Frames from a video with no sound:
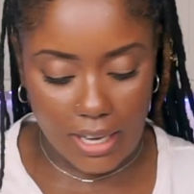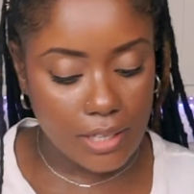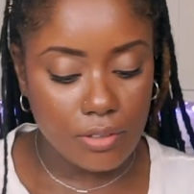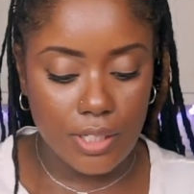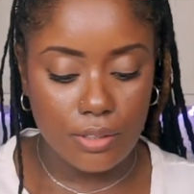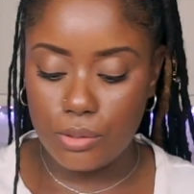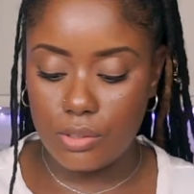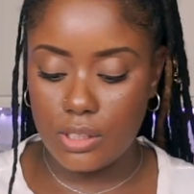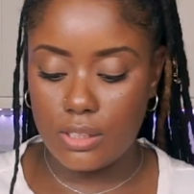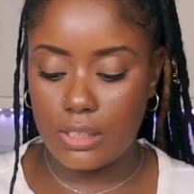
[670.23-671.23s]
I don't really do
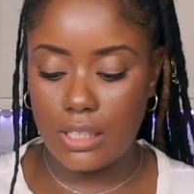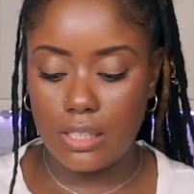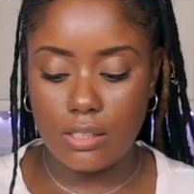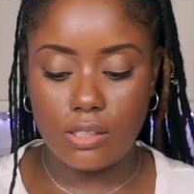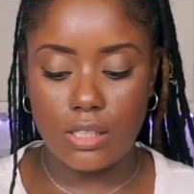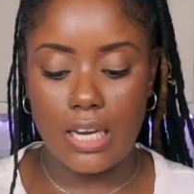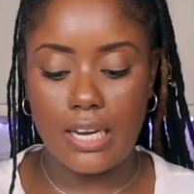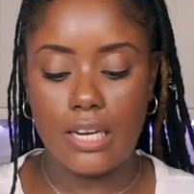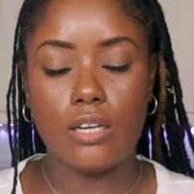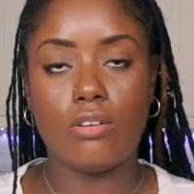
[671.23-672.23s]
these things.
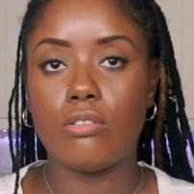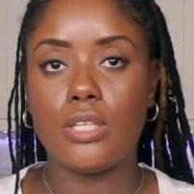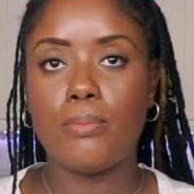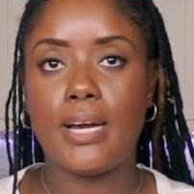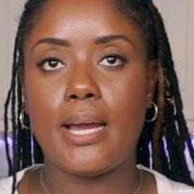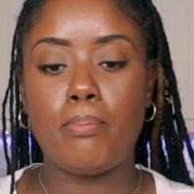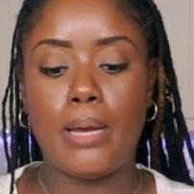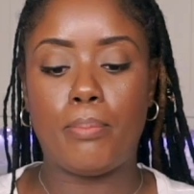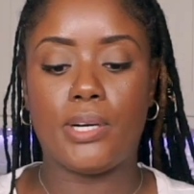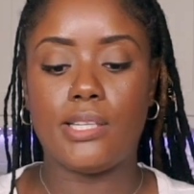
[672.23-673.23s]
I only buy
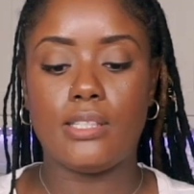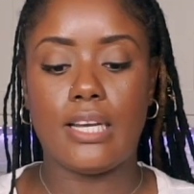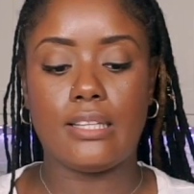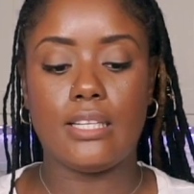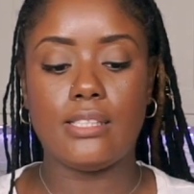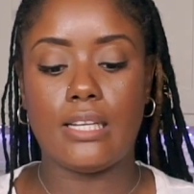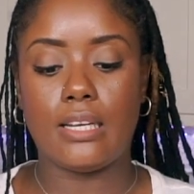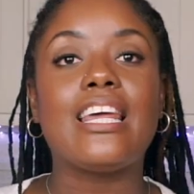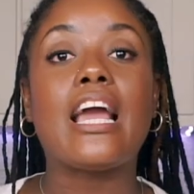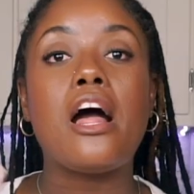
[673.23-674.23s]
peppers like this, like
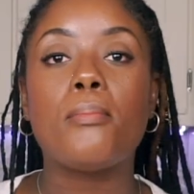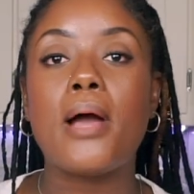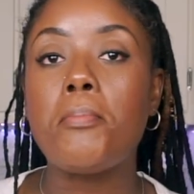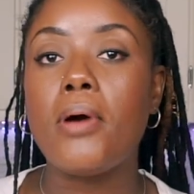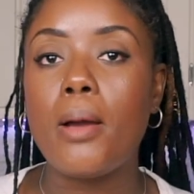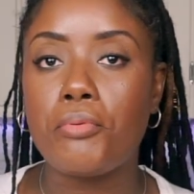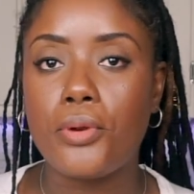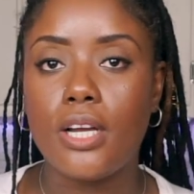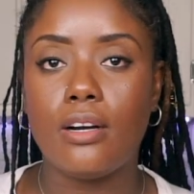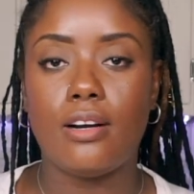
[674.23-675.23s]
I'll buy
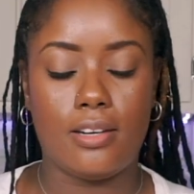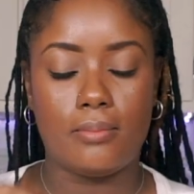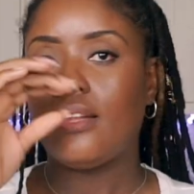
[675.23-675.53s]
paprika,